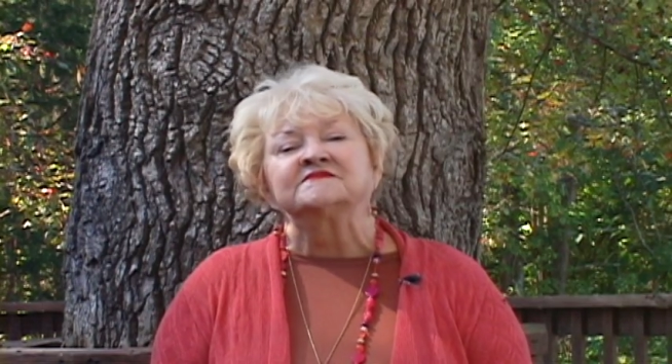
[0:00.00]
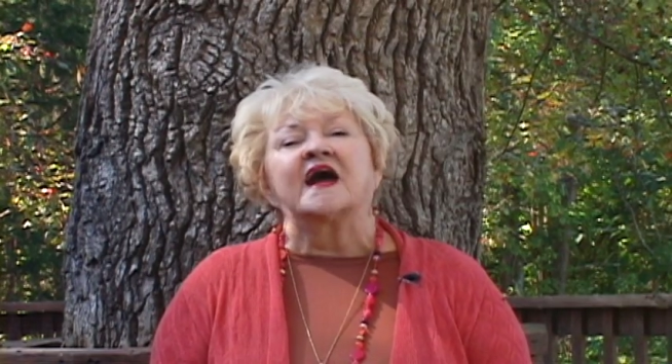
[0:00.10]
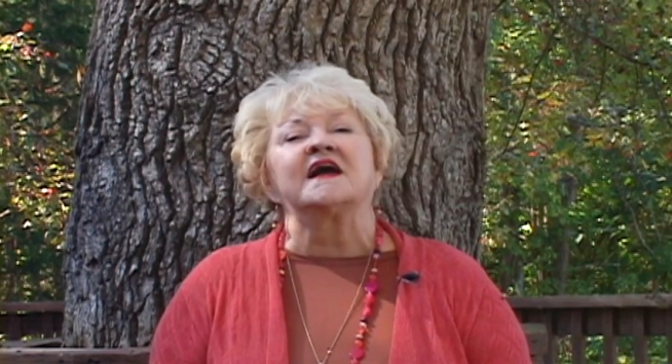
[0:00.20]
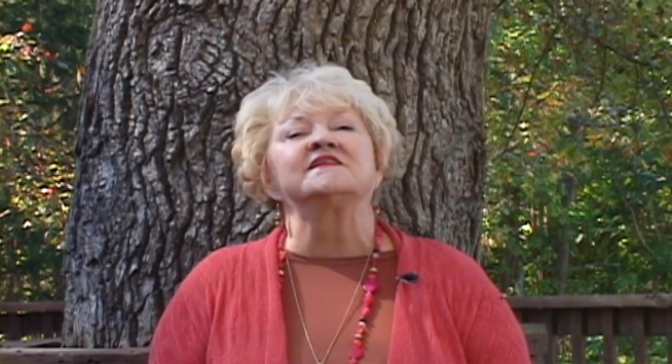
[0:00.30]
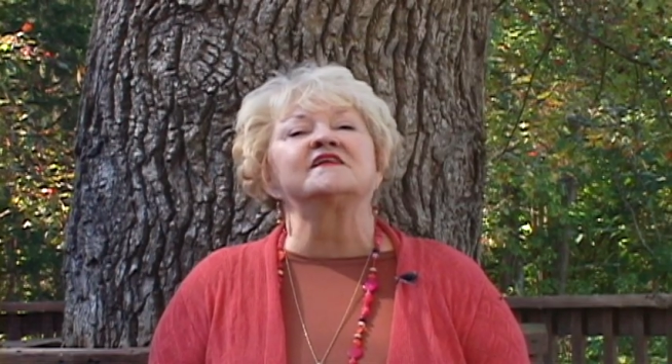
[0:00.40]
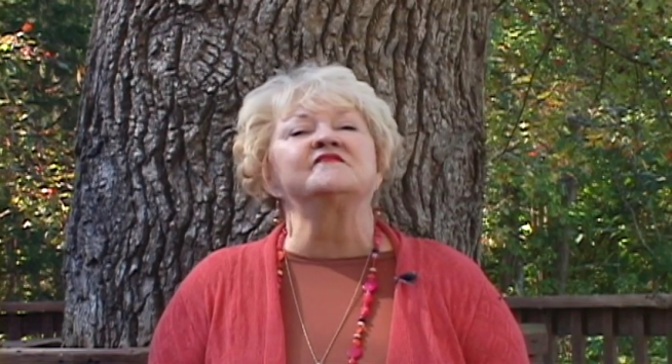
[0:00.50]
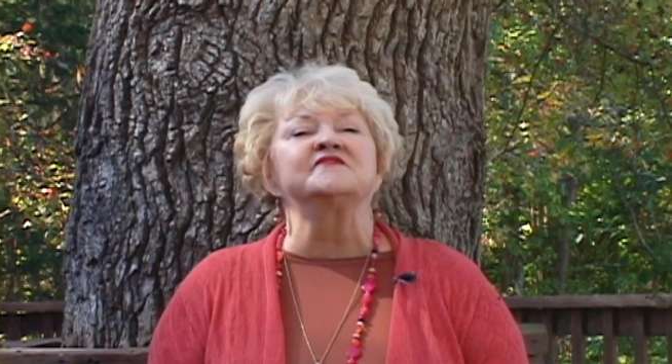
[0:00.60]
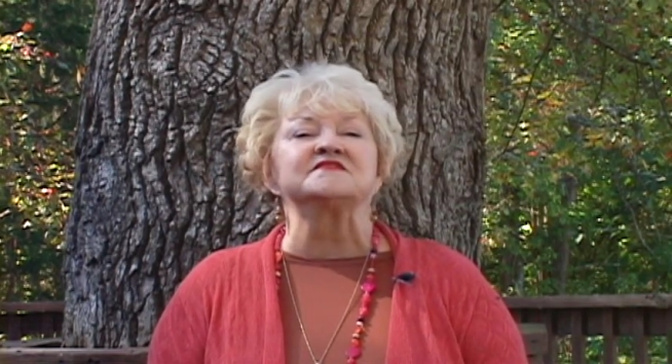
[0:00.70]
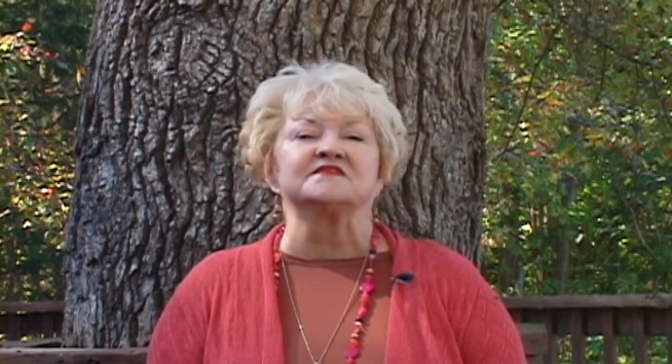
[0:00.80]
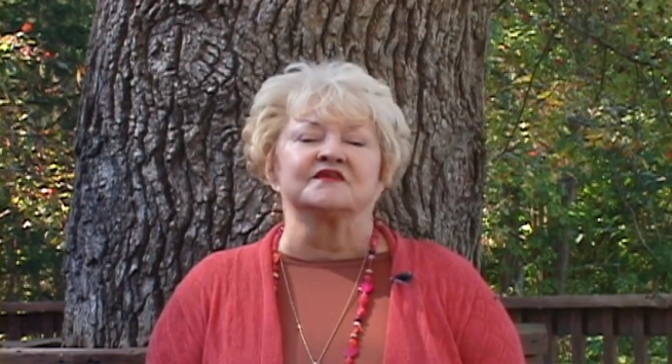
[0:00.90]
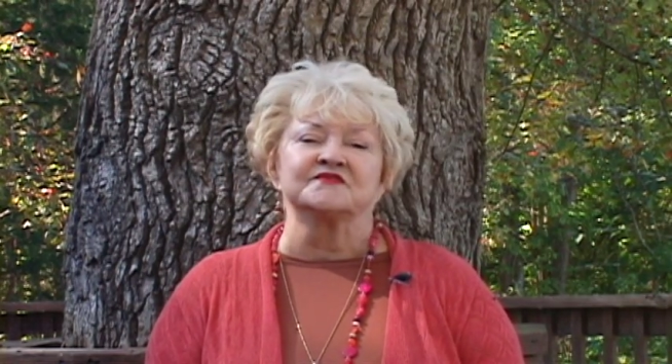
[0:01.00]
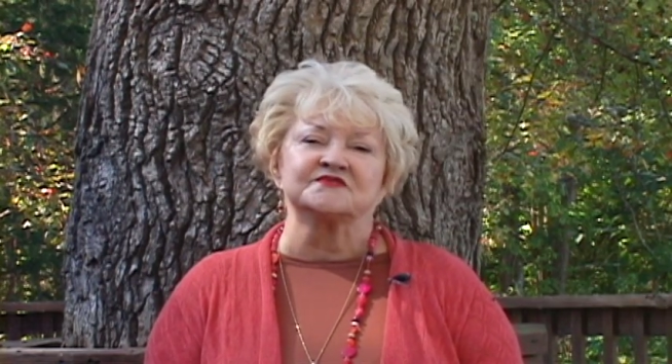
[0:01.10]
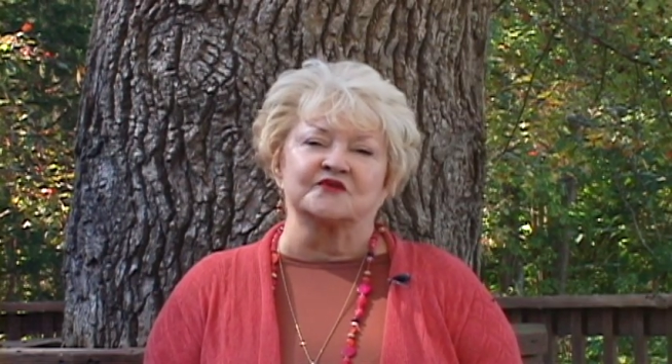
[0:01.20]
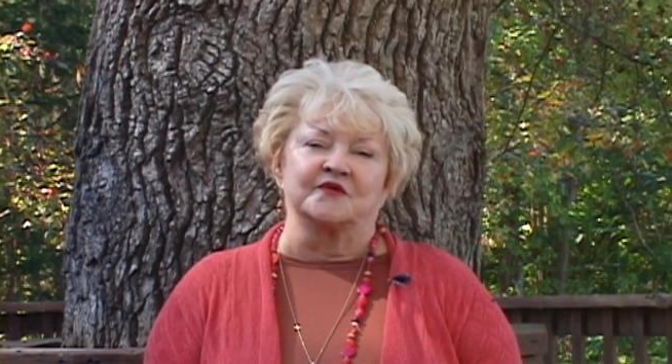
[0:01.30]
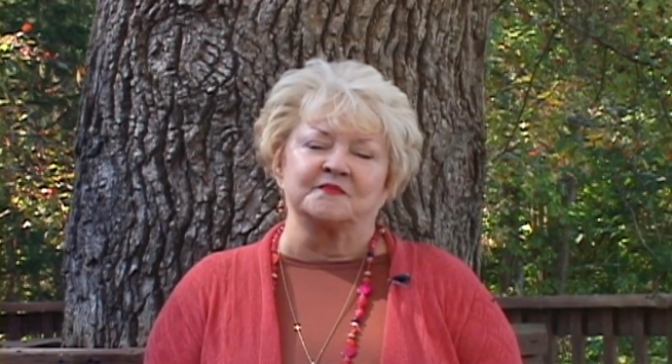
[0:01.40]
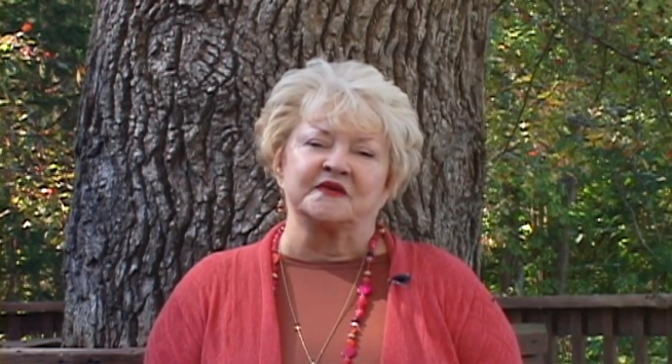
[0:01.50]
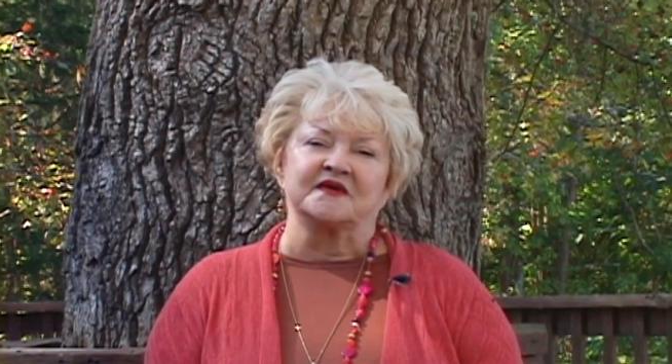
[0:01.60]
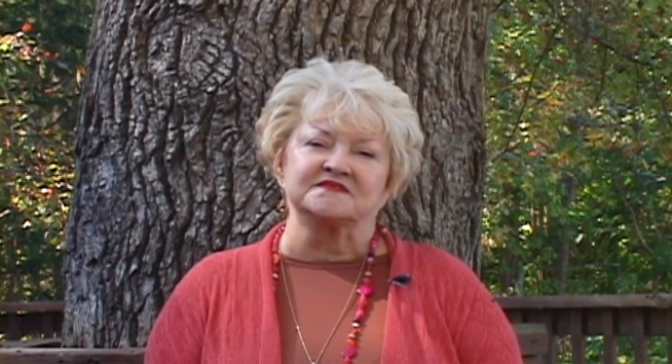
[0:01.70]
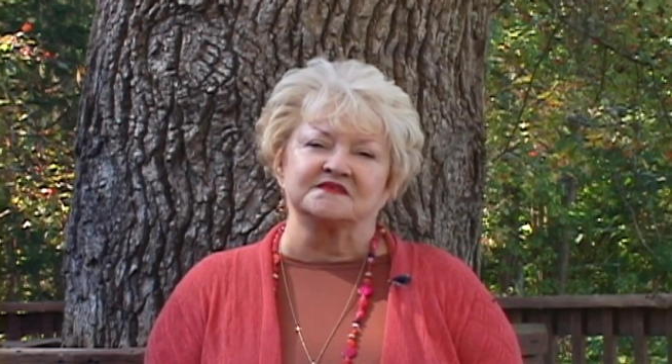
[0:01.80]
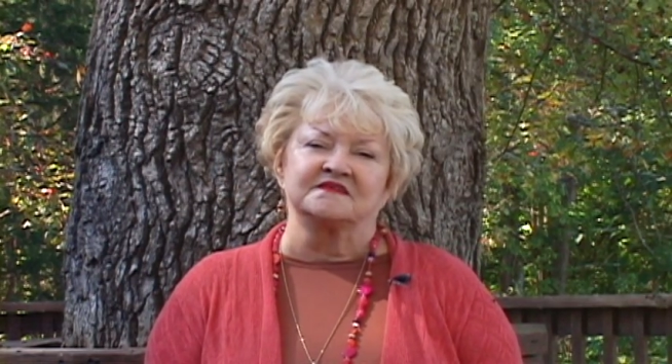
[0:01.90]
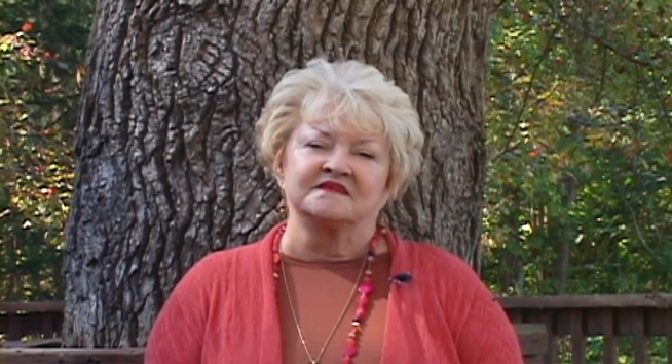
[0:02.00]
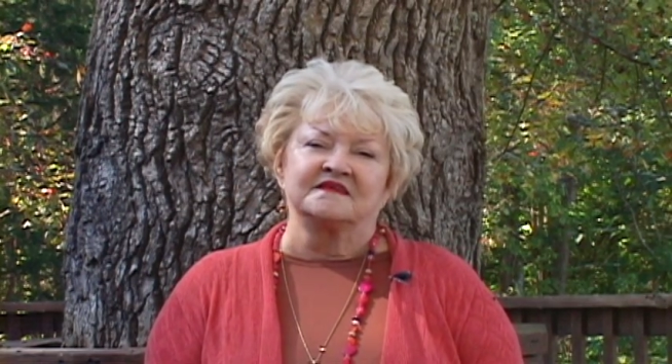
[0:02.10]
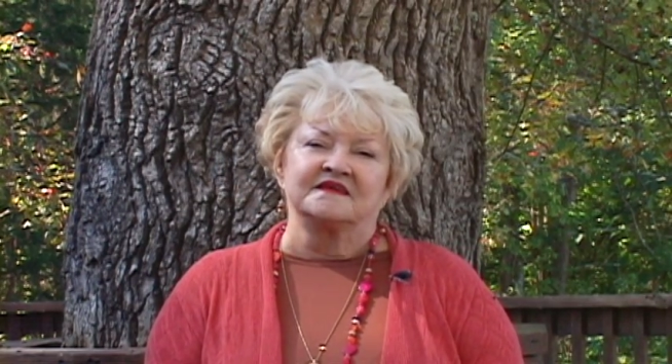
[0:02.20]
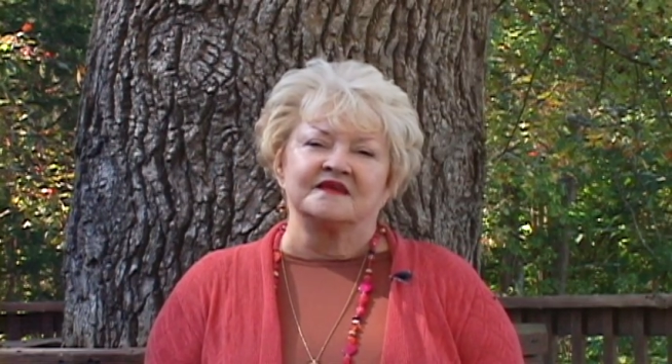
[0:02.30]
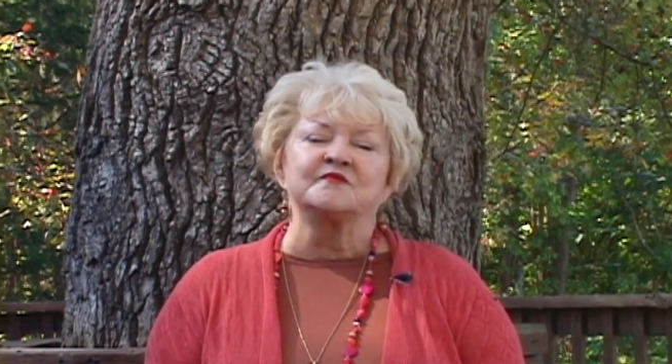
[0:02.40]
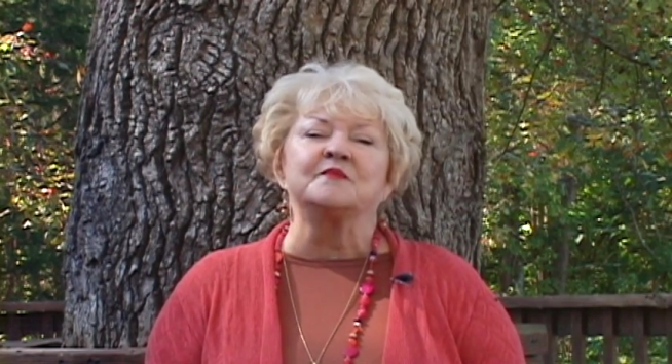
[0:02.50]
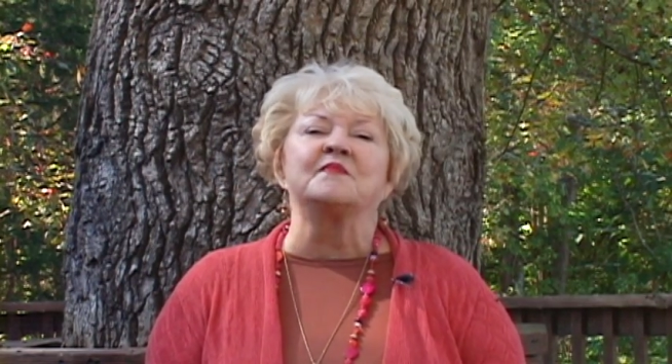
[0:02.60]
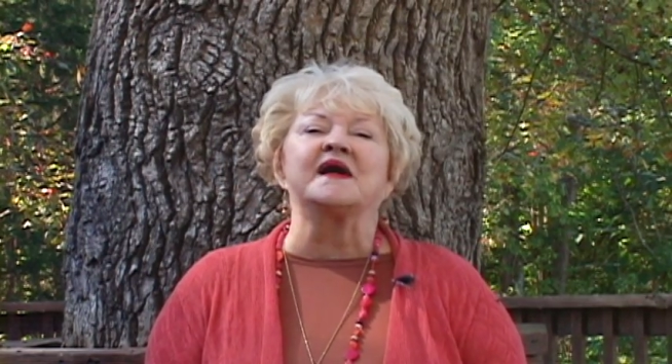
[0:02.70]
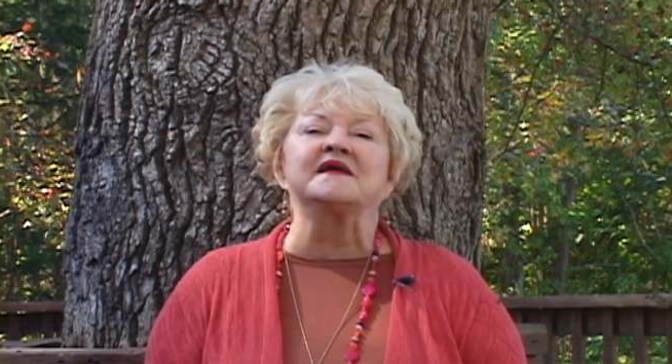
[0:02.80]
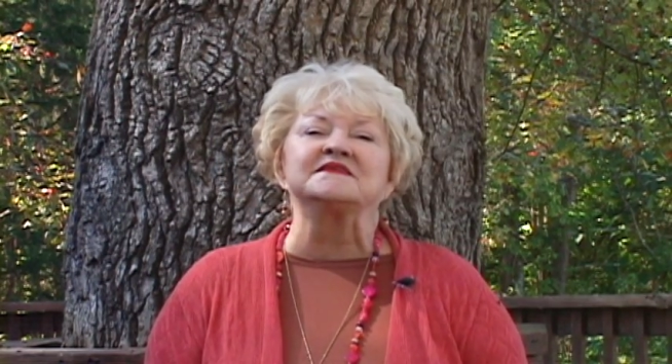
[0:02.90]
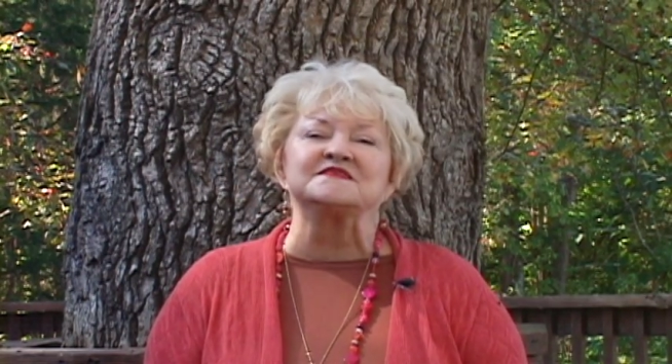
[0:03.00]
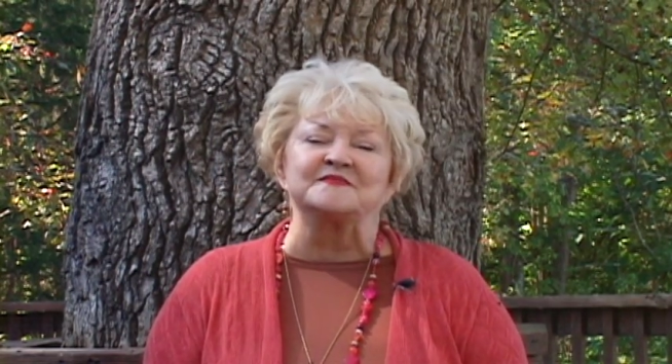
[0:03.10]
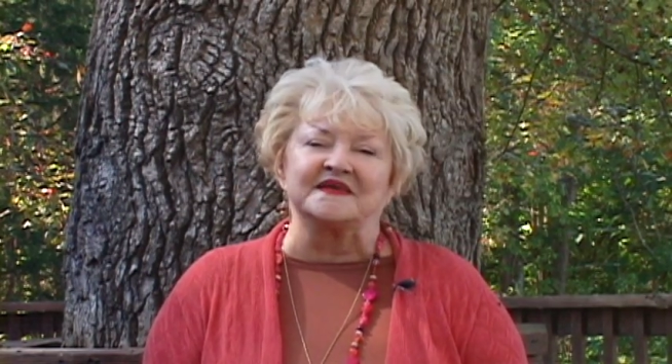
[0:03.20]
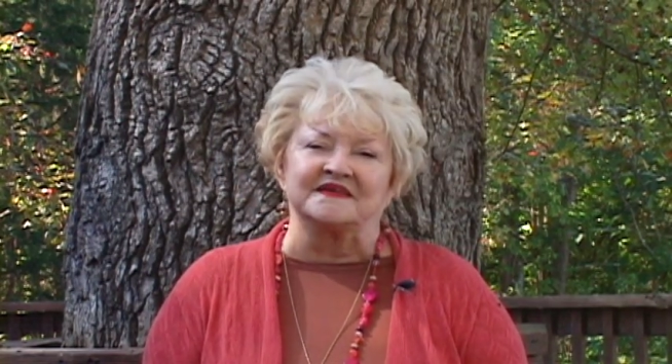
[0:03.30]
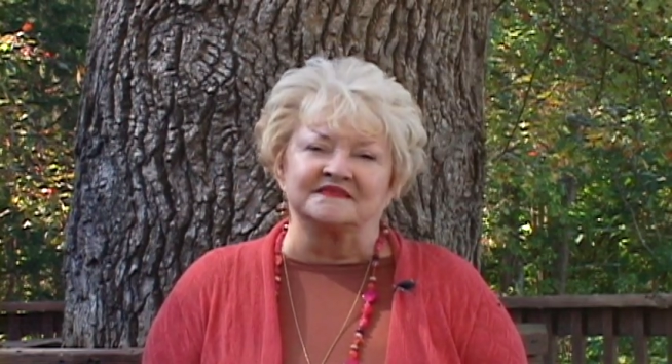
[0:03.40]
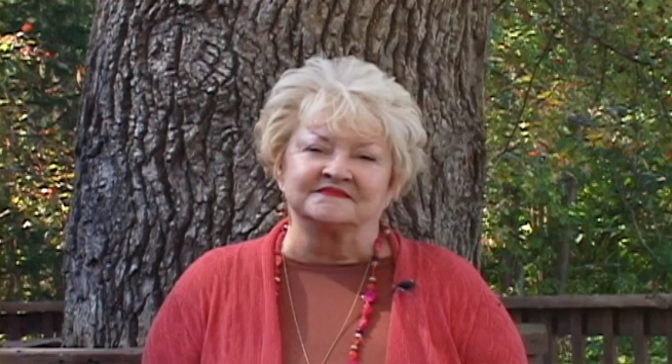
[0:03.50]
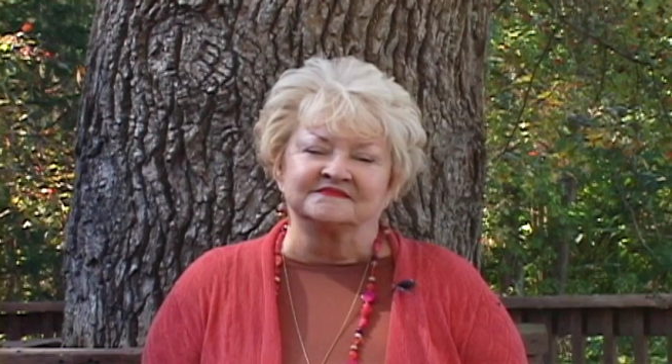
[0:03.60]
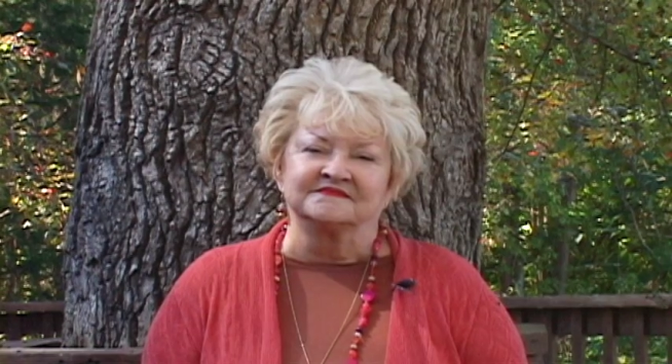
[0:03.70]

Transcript: I love this little story because it reminds me